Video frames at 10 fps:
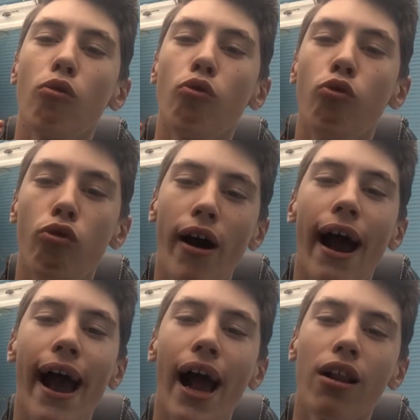
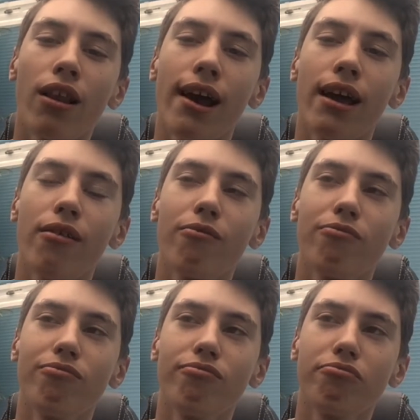rarely
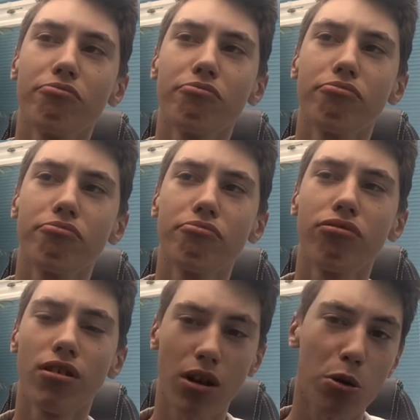
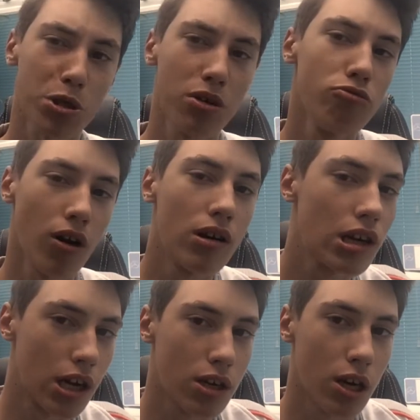production run